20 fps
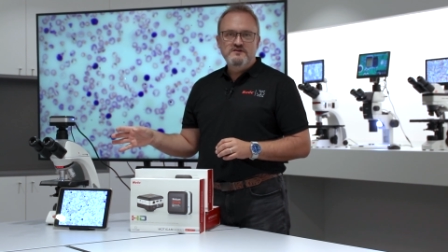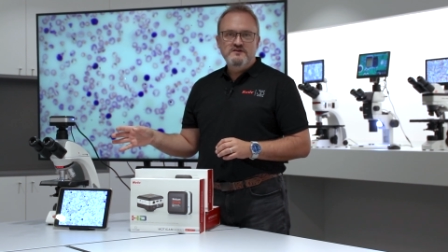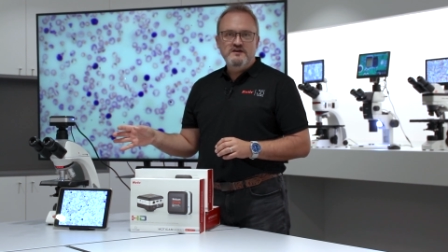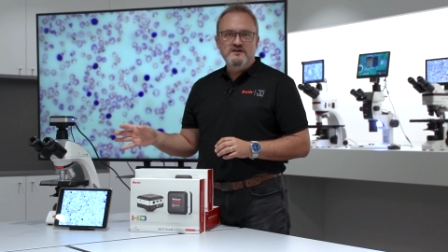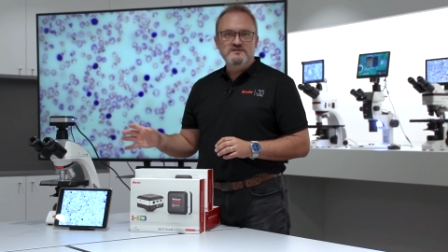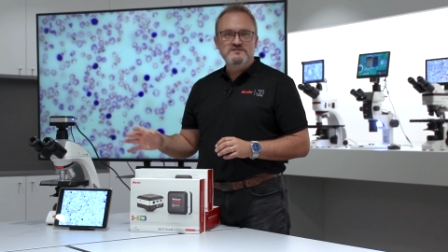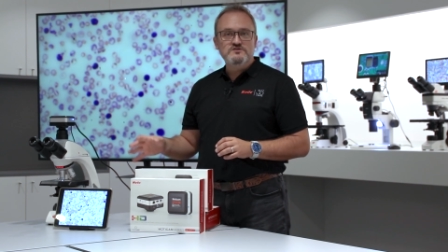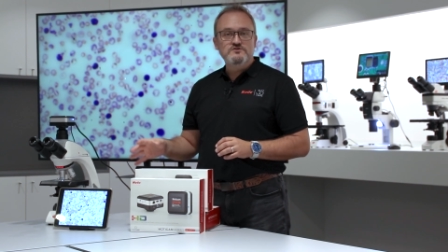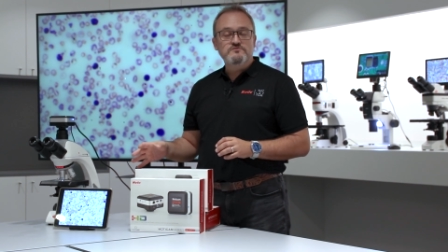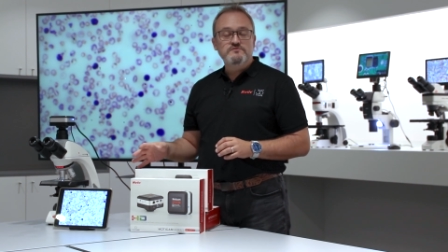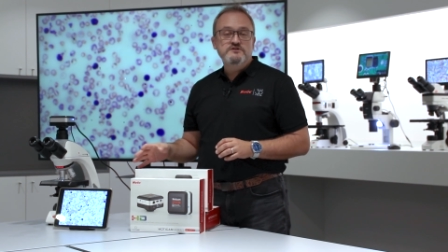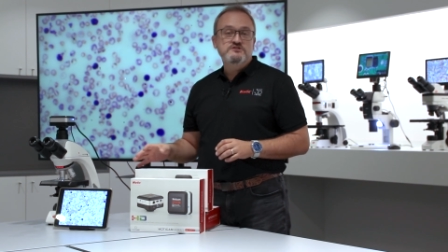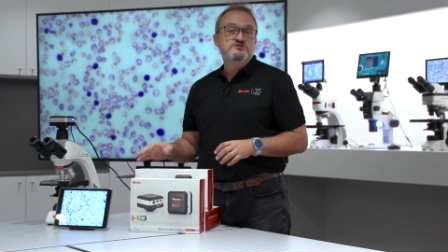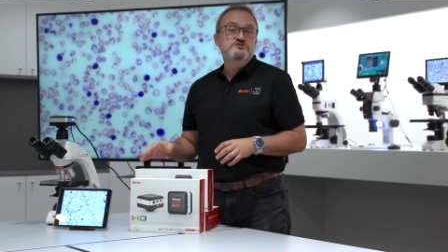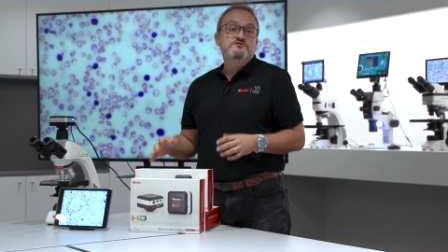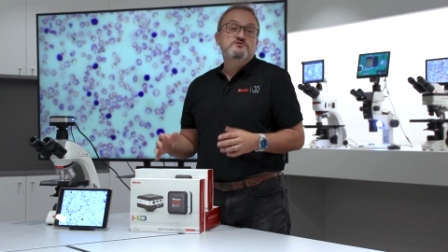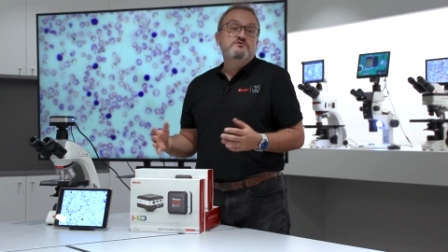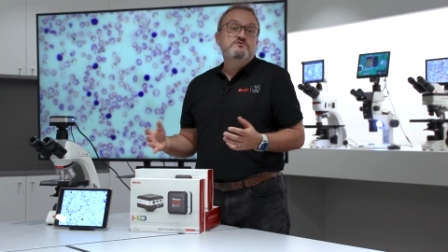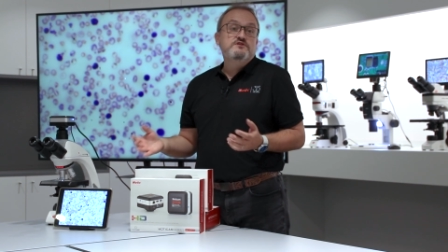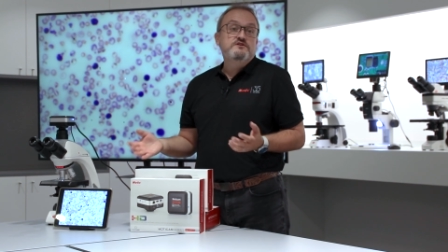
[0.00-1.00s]
as you wish.
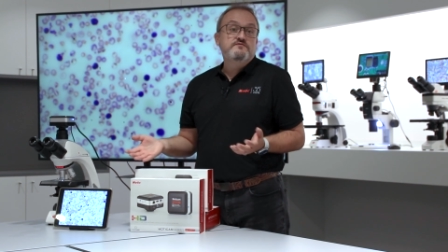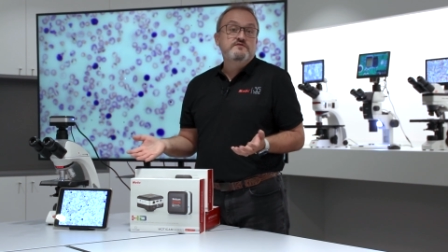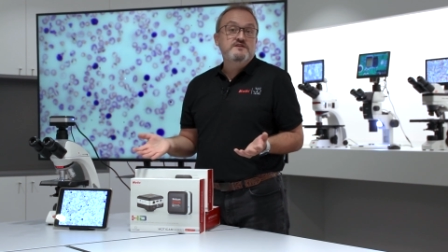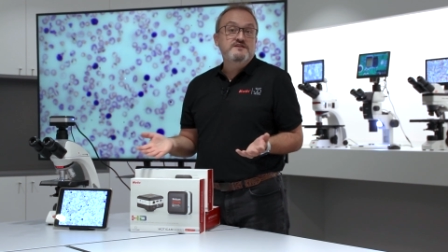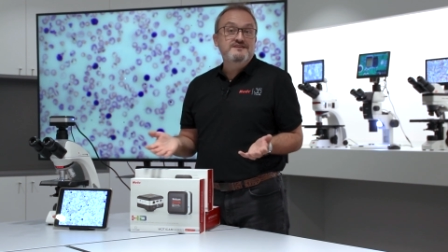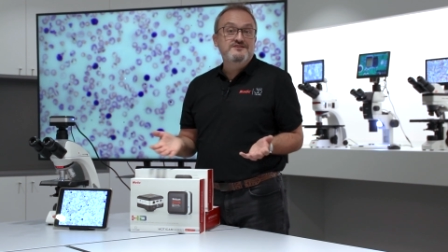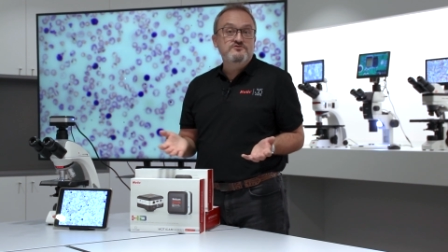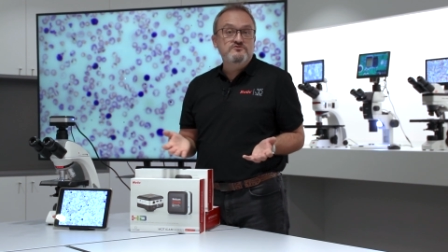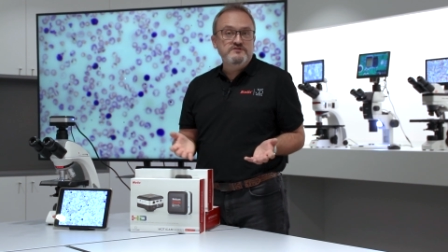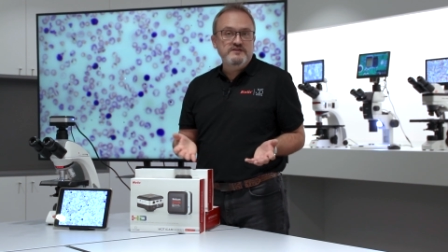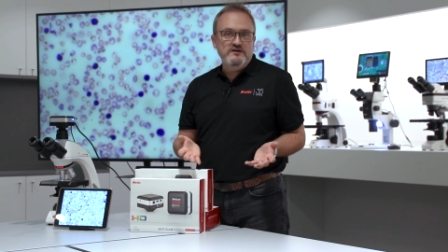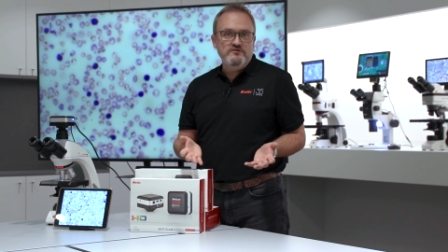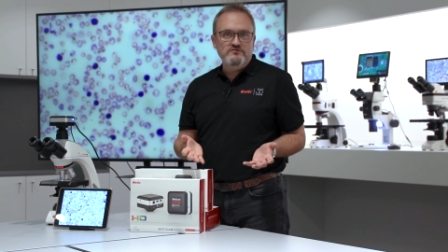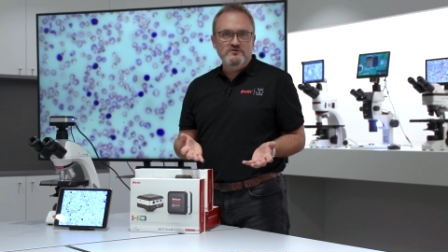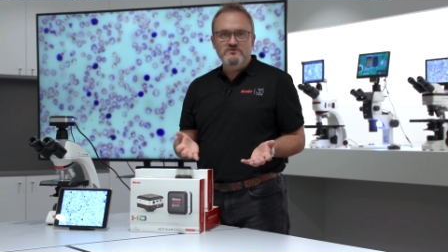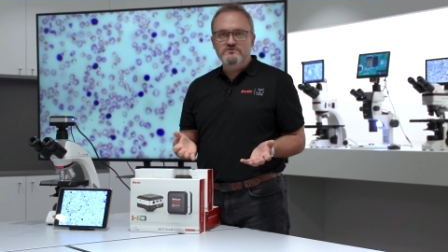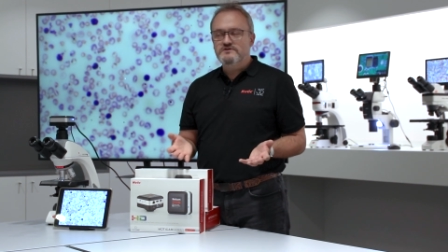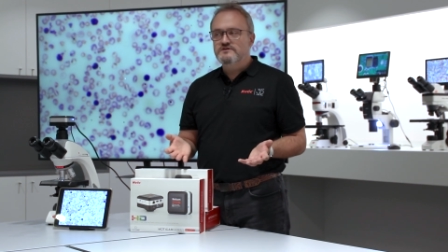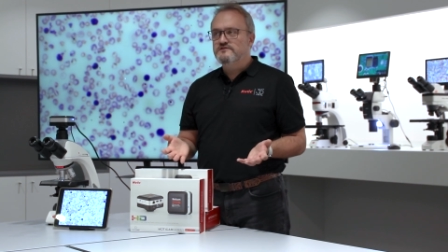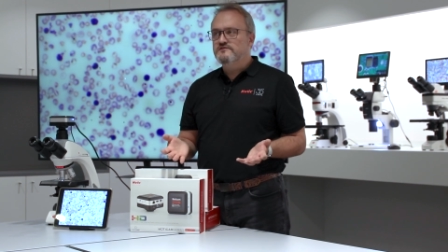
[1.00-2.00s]
You don't even need to
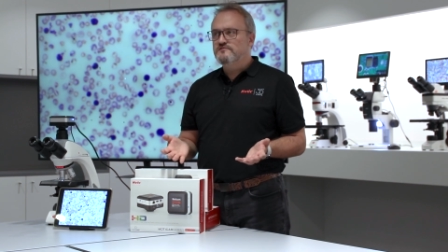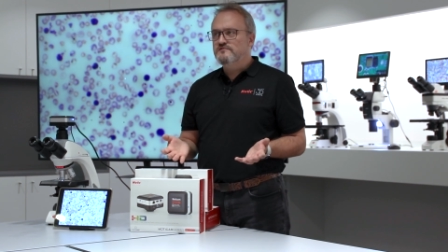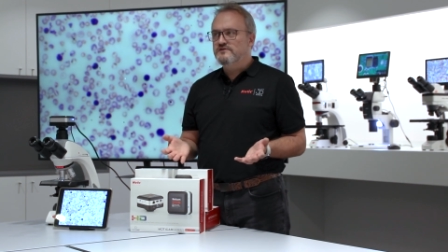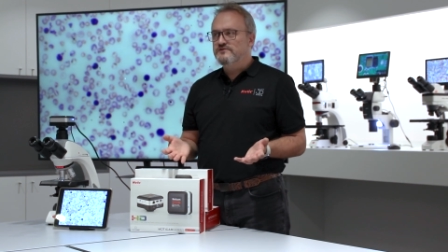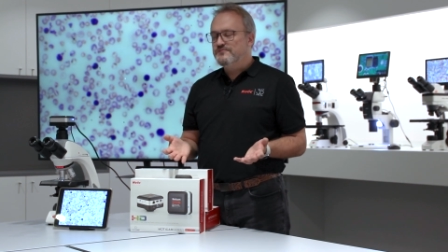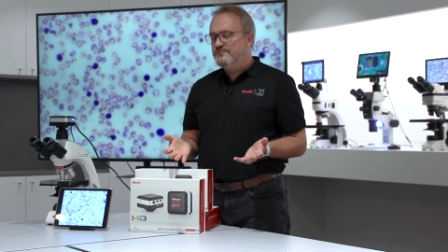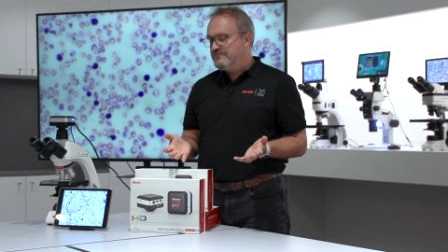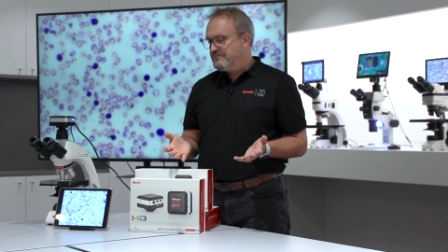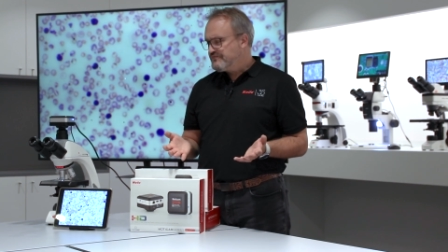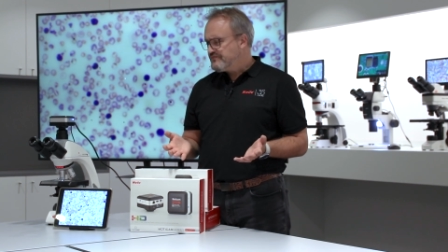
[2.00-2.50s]
download anything.